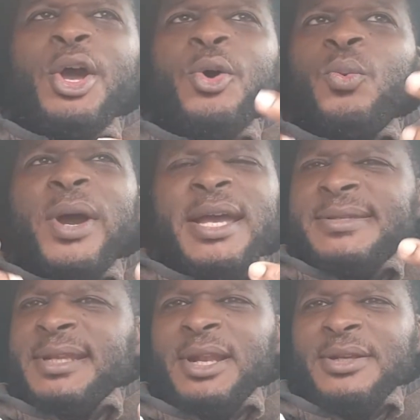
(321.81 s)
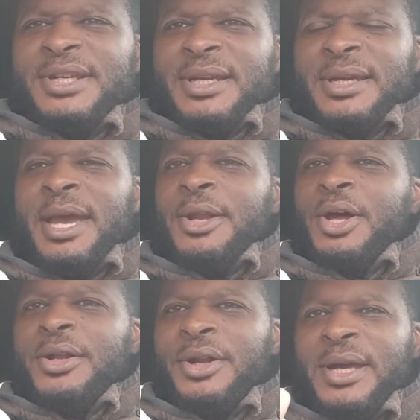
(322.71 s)
Where's the logic?
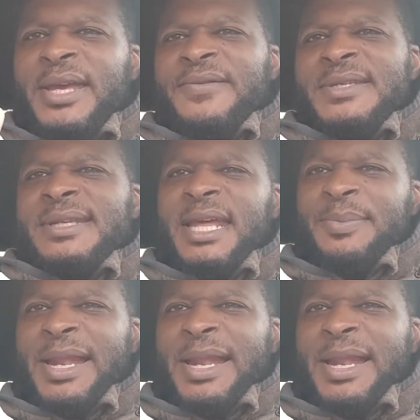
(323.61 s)
Not not even Saliba.